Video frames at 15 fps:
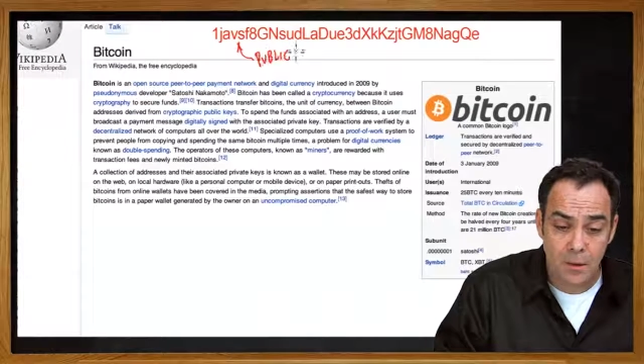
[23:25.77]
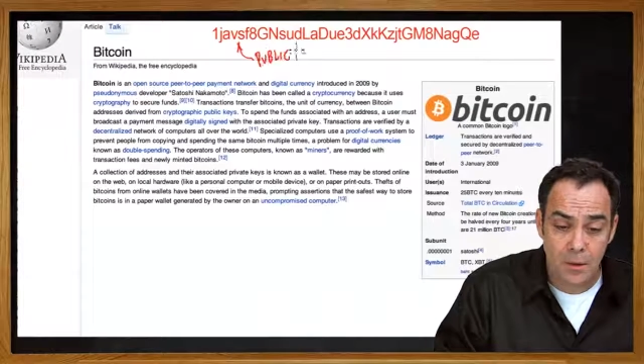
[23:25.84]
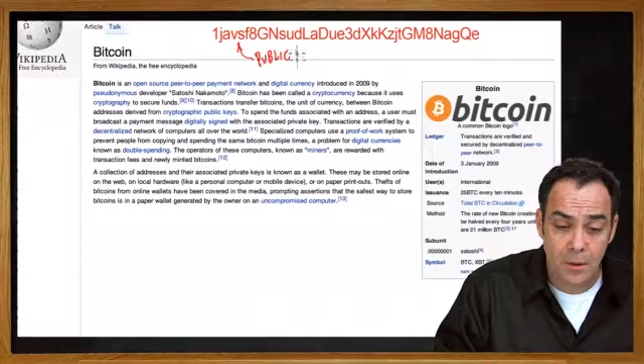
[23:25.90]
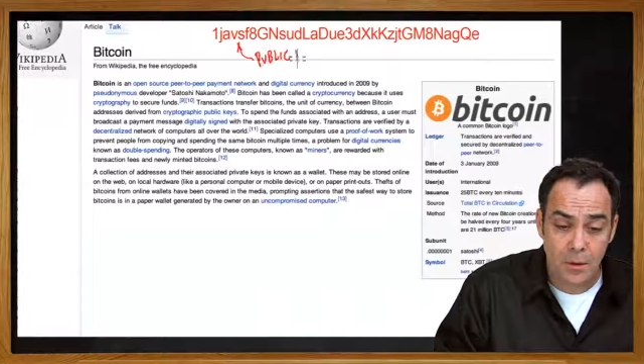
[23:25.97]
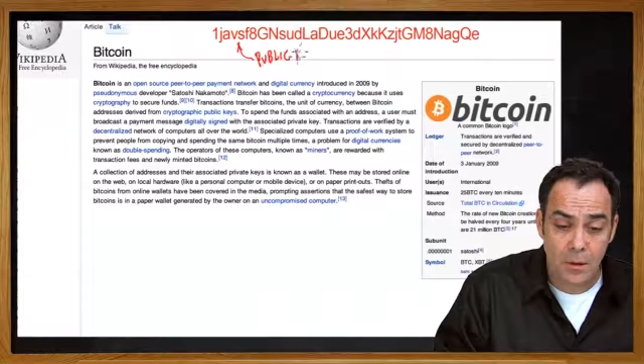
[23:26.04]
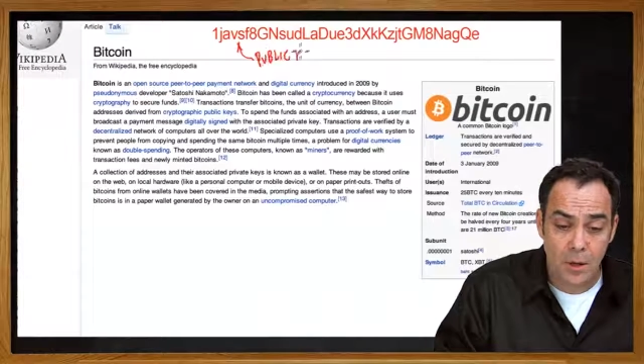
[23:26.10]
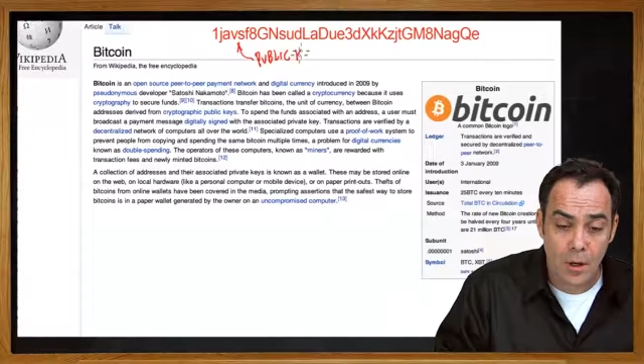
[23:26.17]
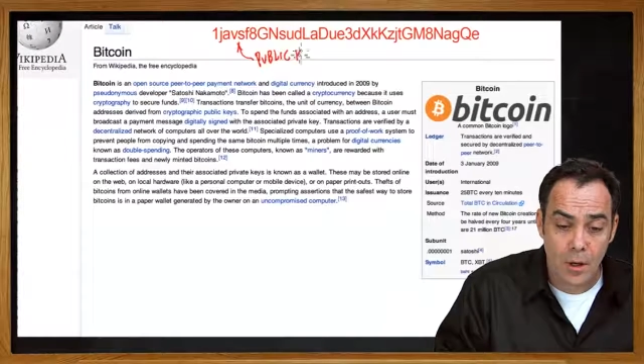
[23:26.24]

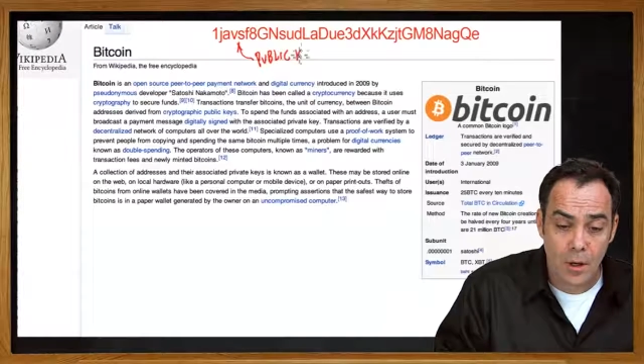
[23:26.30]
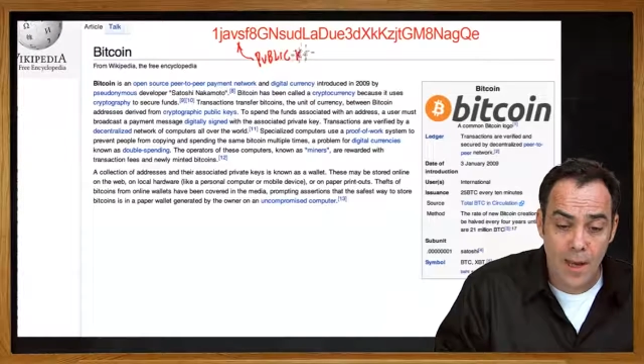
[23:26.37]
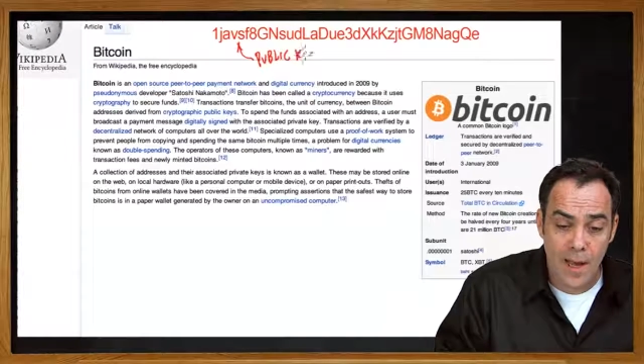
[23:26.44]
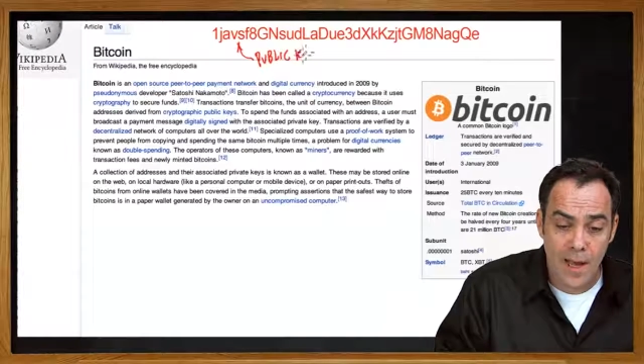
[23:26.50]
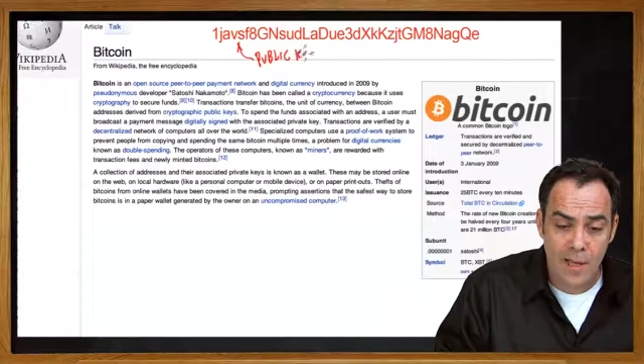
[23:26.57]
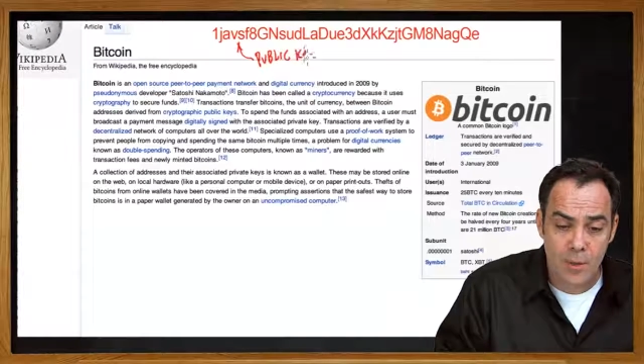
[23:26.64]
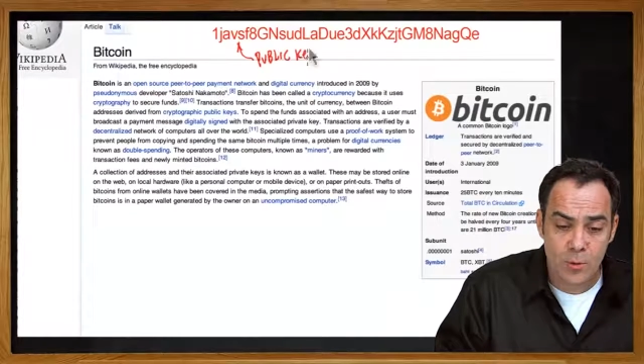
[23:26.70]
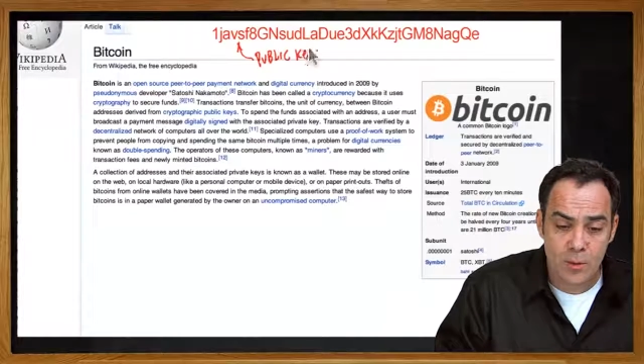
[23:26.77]
or our
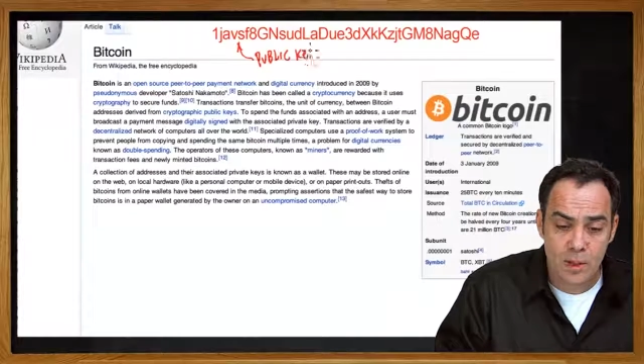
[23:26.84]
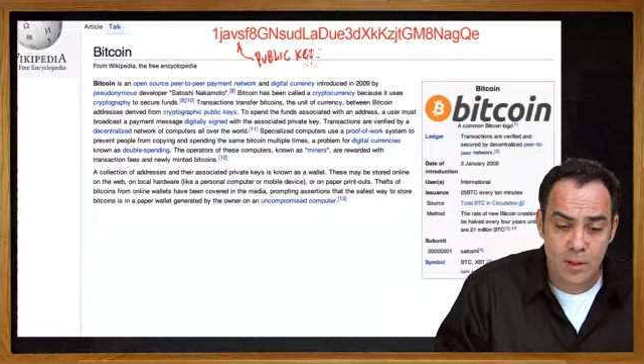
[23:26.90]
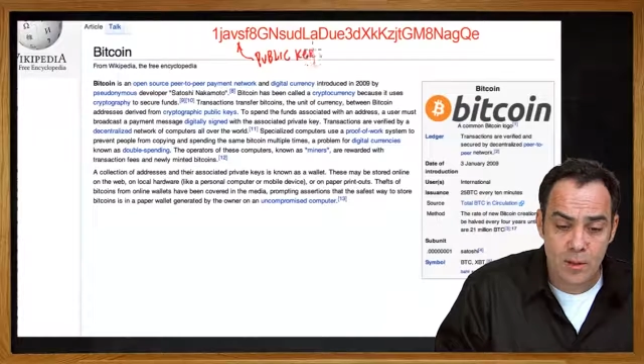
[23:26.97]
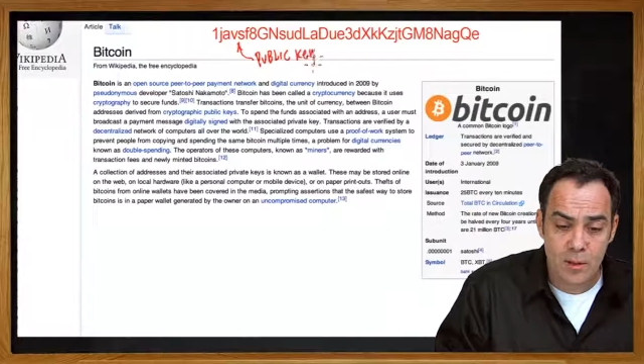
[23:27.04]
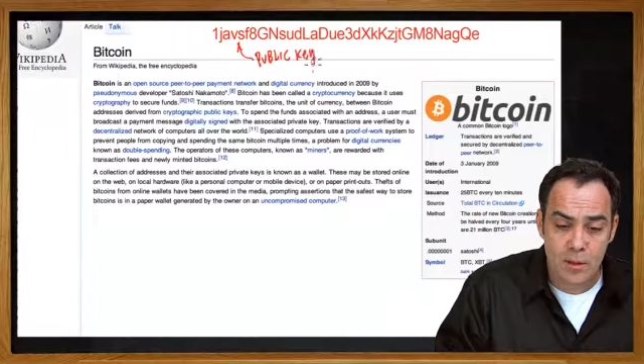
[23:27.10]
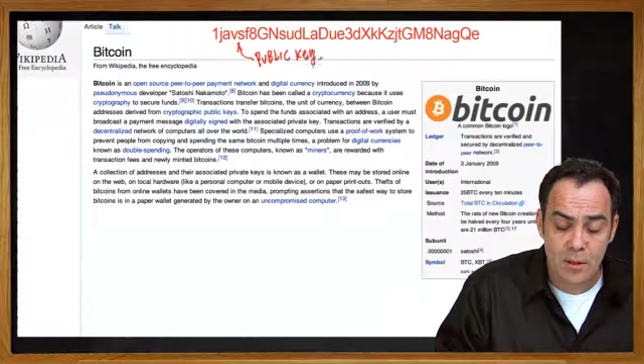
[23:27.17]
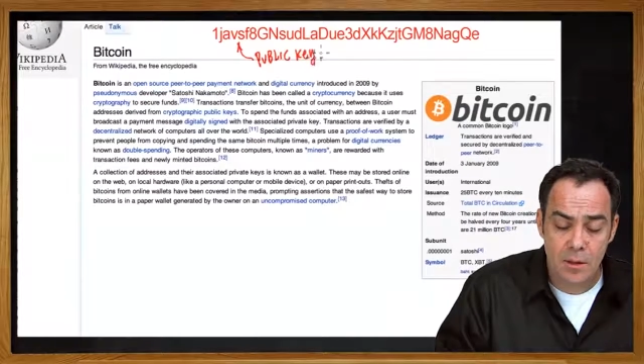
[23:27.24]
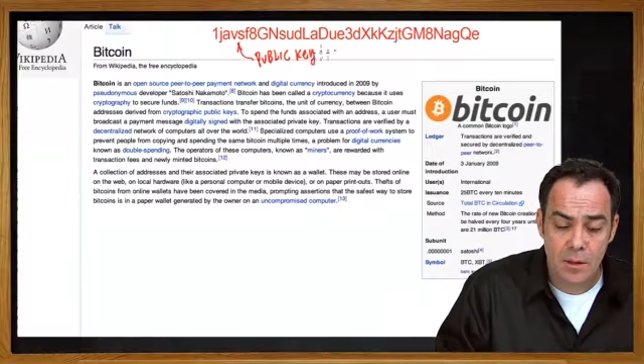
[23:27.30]
address.